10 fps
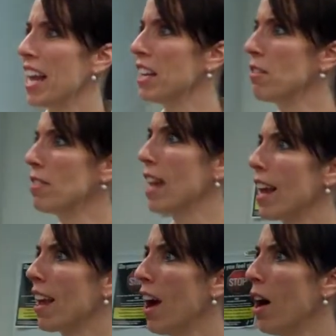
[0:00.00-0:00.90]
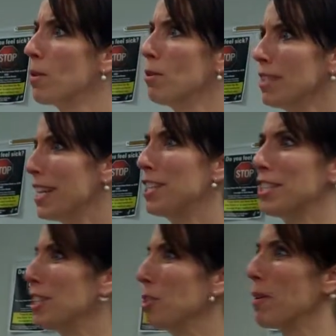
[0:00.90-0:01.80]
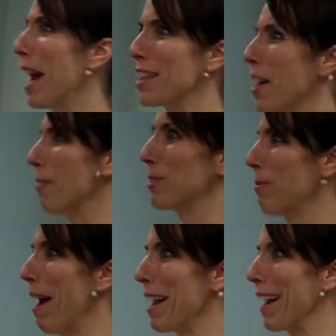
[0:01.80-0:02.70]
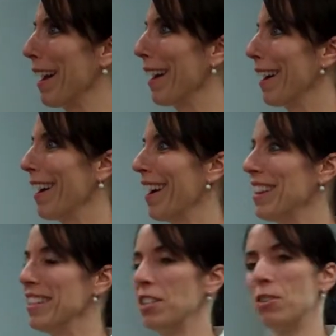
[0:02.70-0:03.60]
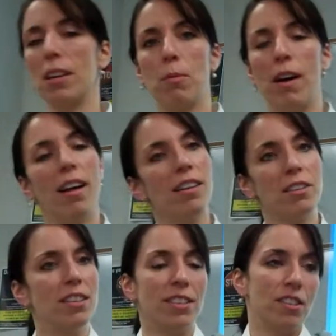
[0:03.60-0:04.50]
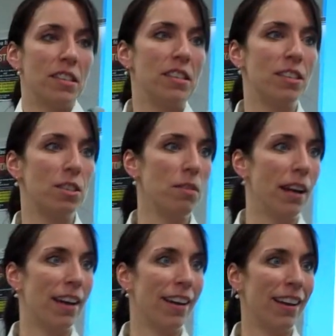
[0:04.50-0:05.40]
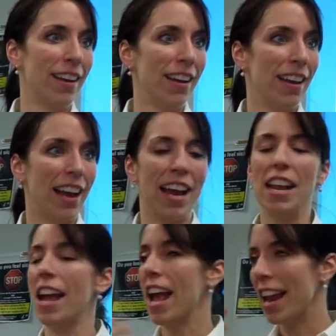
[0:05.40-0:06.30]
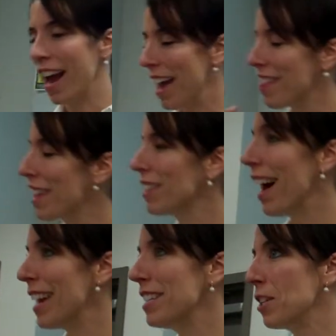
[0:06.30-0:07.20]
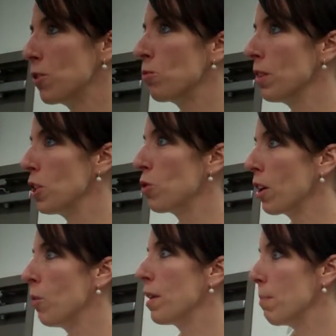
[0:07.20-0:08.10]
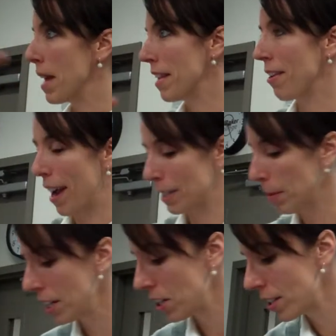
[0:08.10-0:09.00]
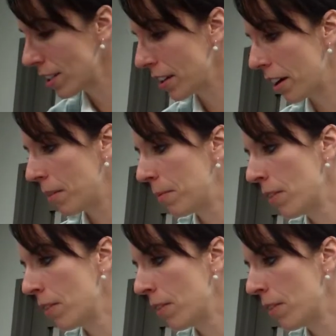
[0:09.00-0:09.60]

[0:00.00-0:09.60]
And you say, you said just to do what I thought was right. And the teacher's like, well, you just didn't do it. And I think a lot of teachers really struggle with making their expectations clear.